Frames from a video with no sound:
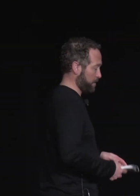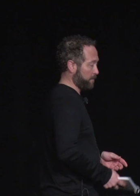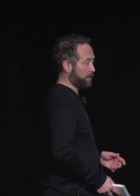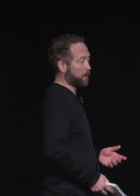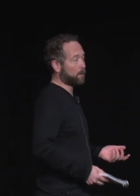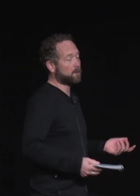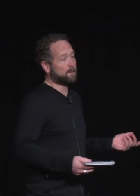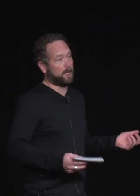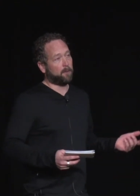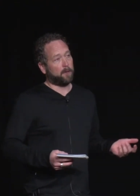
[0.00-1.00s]
Fear was
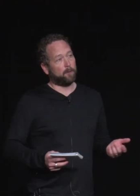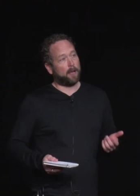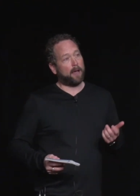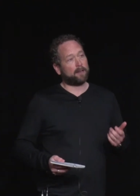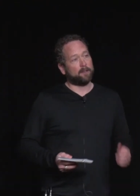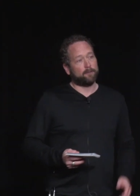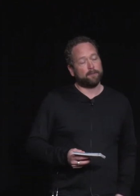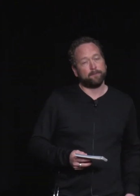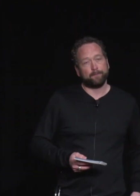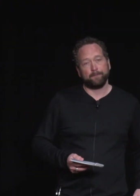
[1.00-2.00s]
making me reactive,
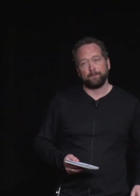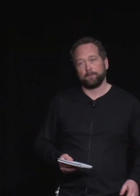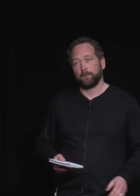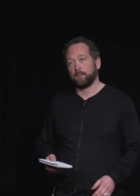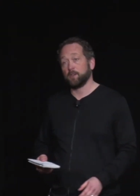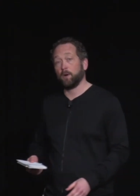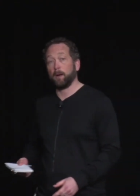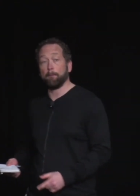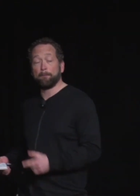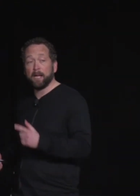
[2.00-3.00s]
so I
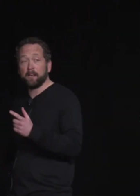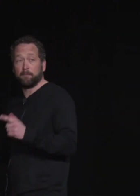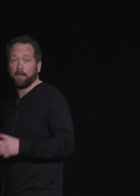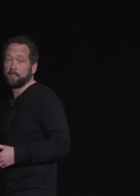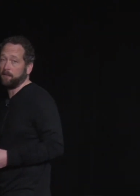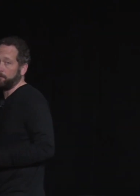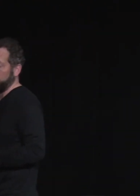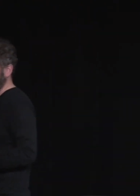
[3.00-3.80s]
embedded myself in